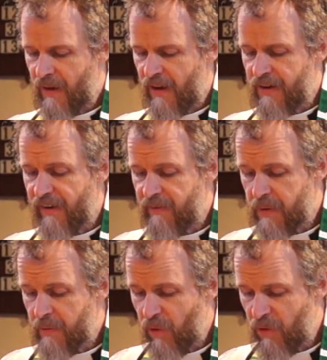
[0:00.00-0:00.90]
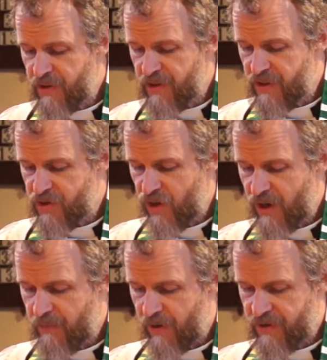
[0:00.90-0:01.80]
And having been warned in a
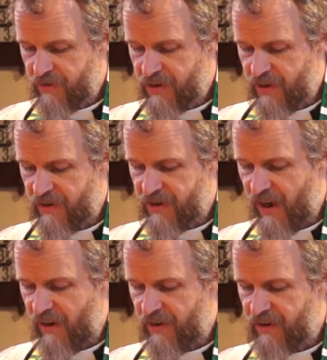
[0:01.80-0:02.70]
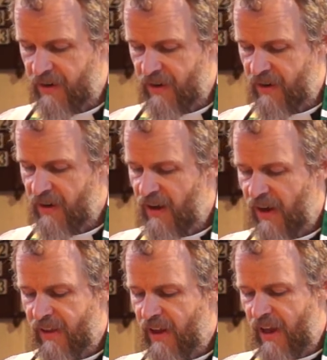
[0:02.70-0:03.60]
dream not to return to Herod,
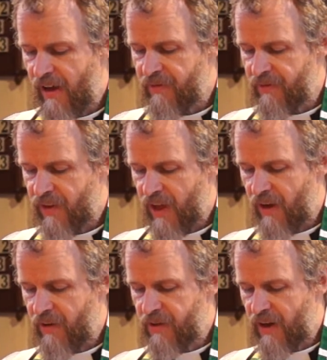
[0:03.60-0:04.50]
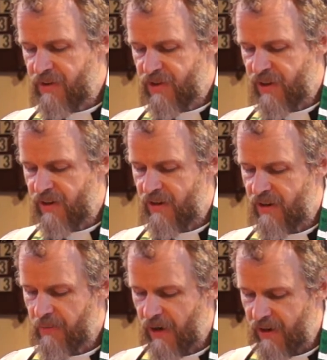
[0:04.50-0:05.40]
they left for their own country
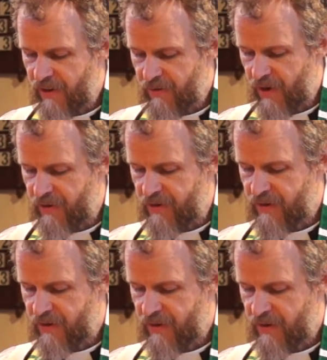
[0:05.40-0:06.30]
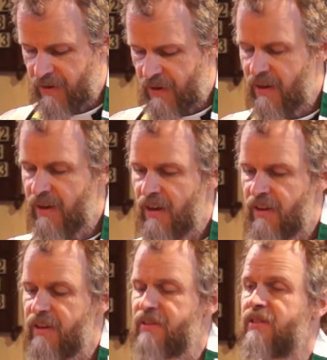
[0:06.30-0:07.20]
by another road.
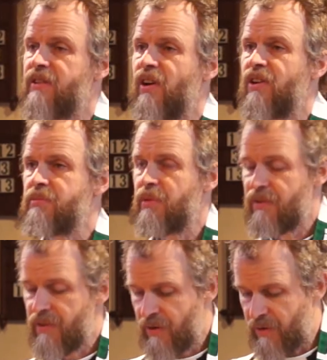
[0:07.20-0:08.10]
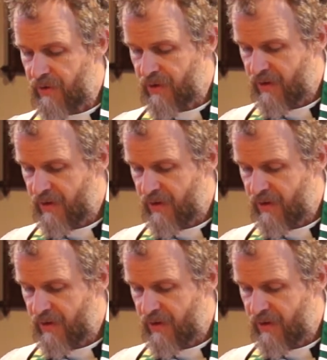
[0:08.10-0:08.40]
This is the gospel of the Lord.